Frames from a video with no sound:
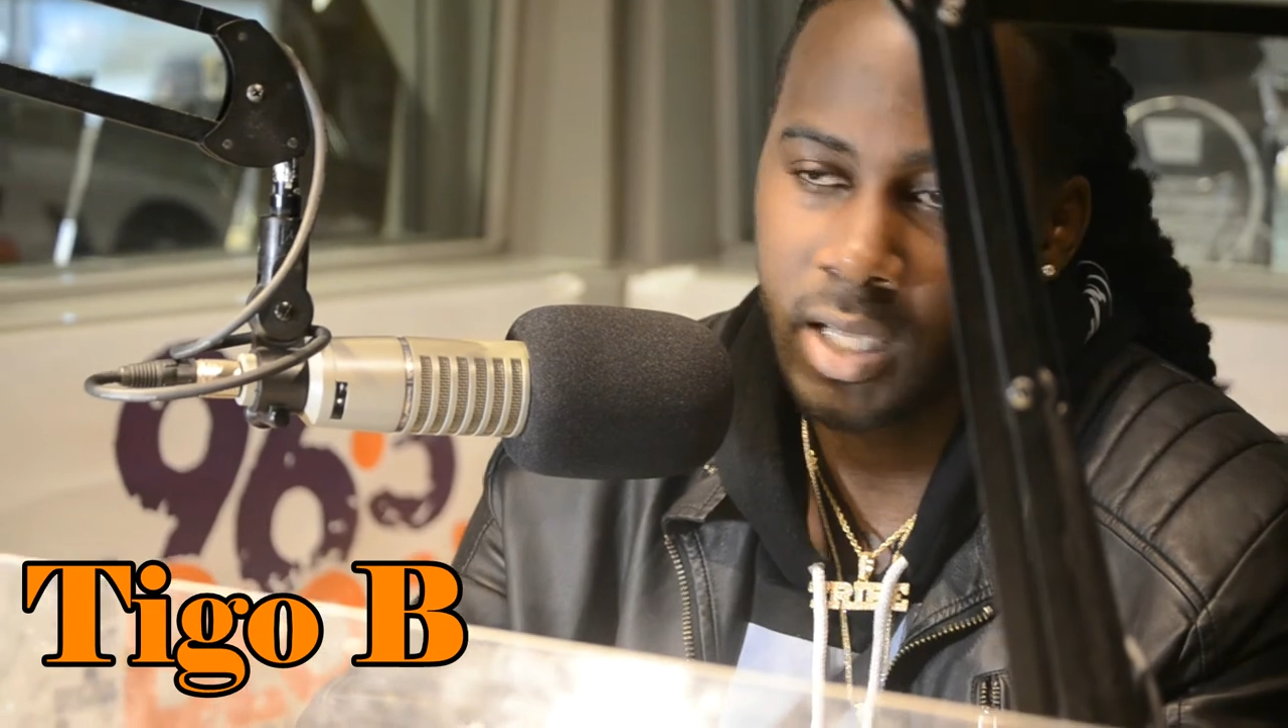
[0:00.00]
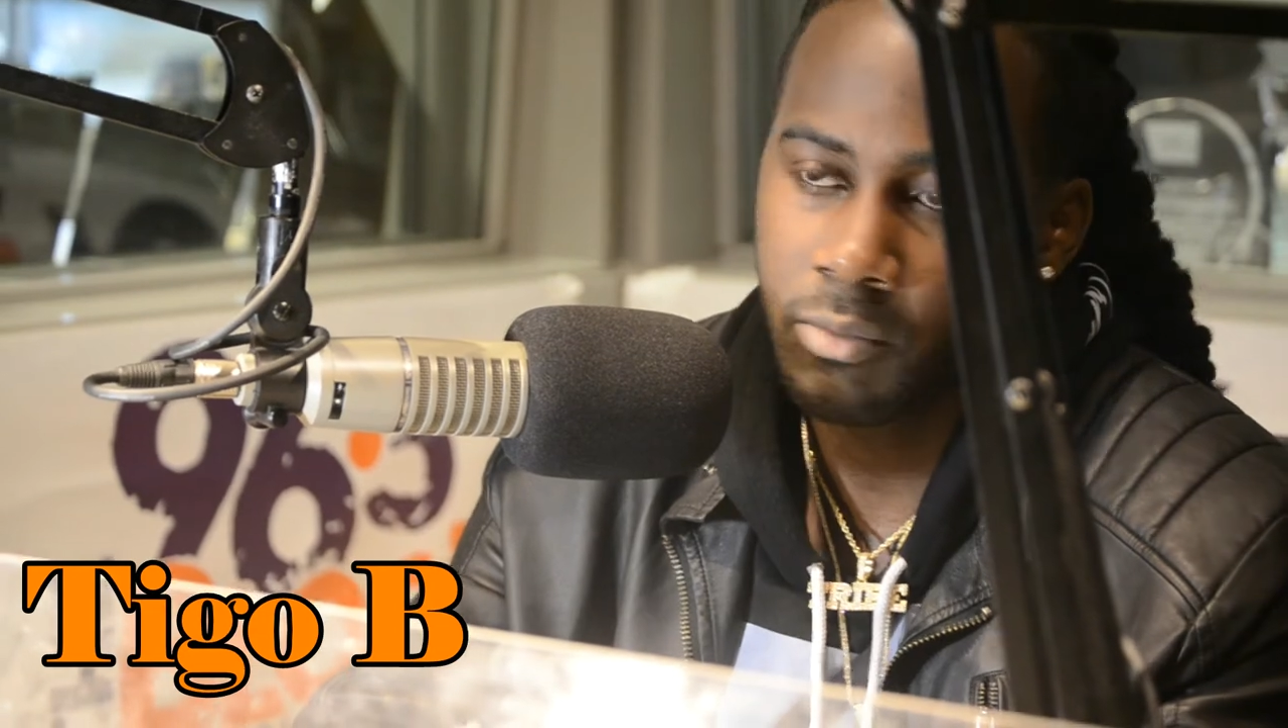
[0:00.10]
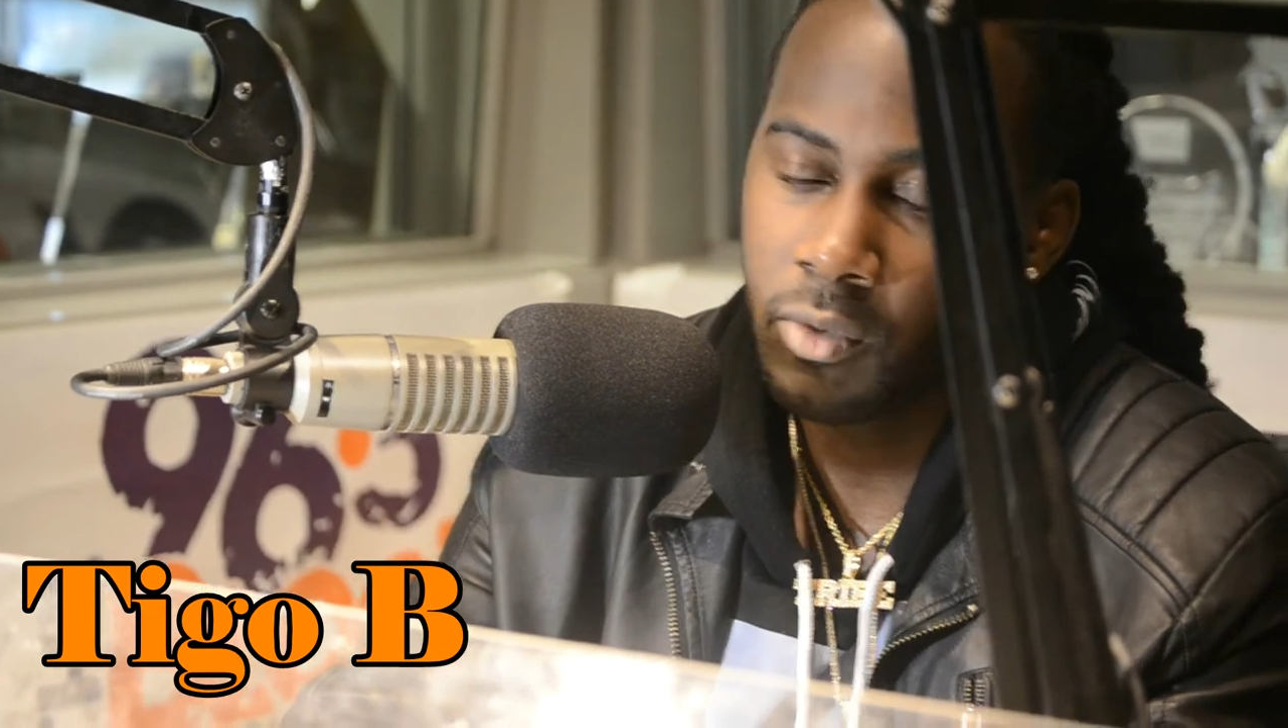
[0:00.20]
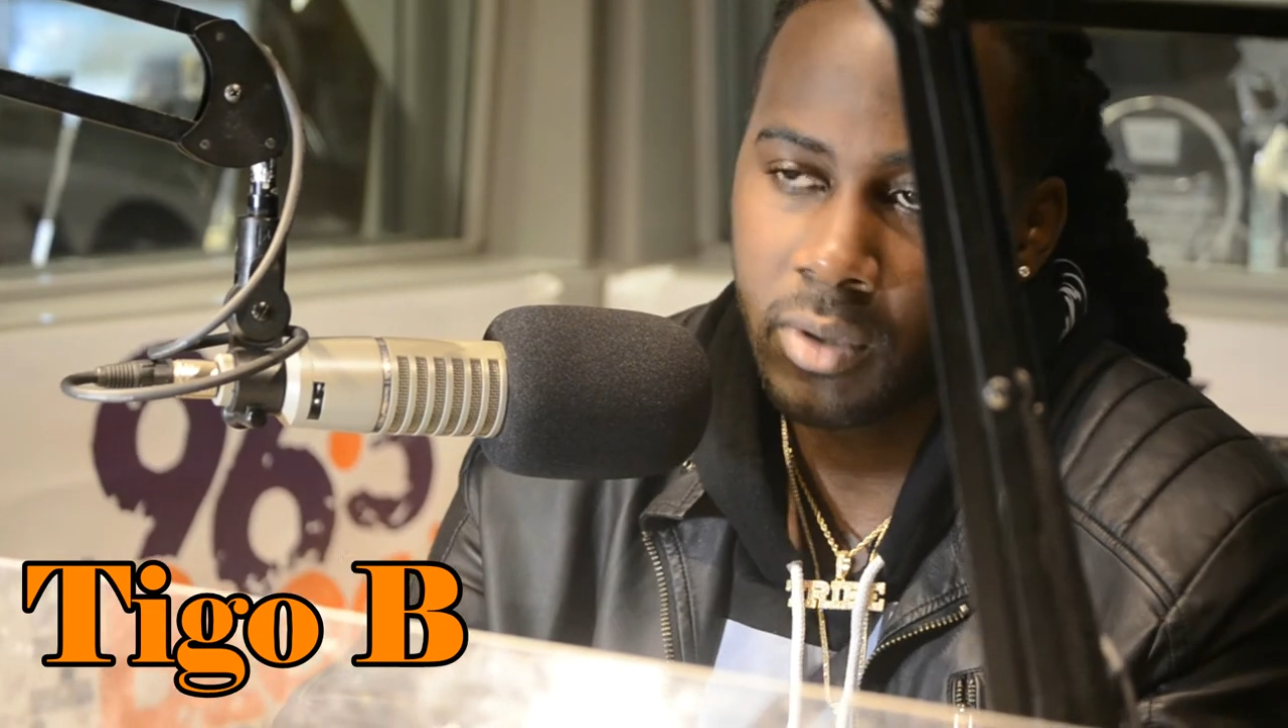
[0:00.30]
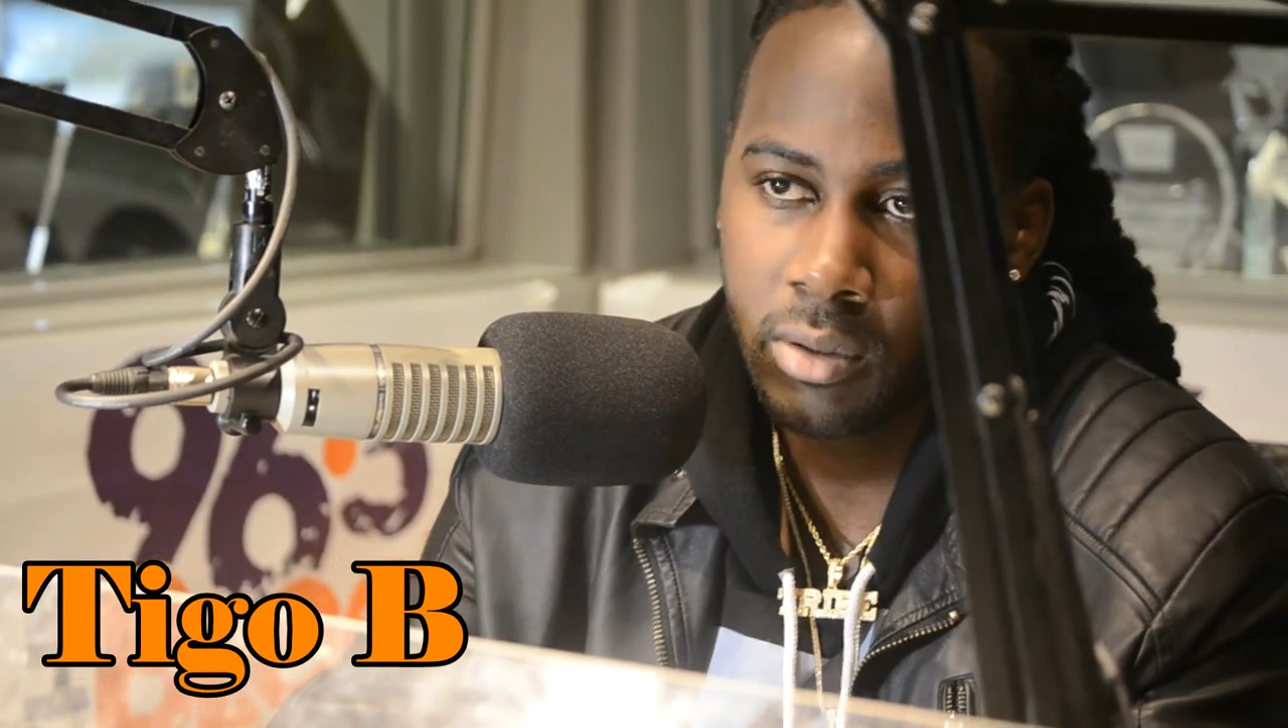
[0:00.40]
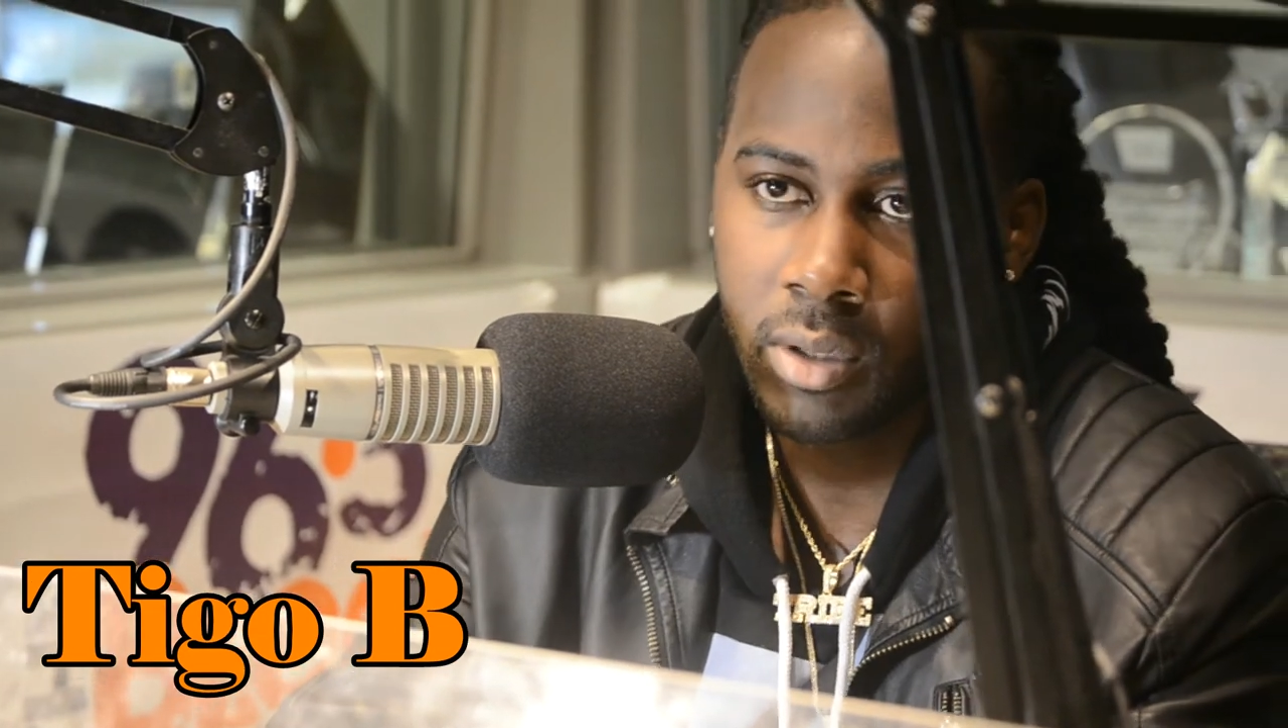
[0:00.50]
I mean, we're